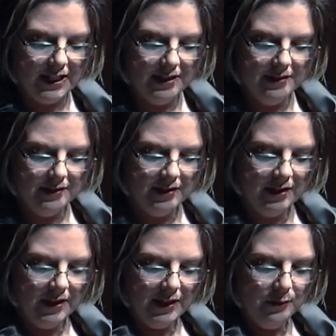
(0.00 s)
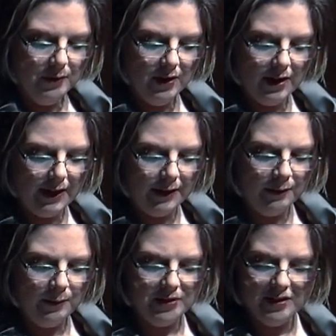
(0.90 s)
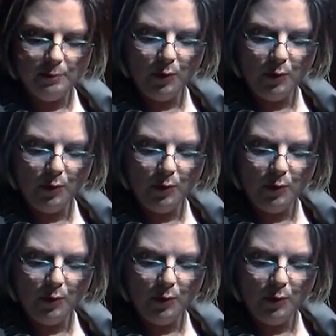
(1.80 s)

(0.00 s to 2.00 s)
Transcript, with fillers: is "You and I, we're just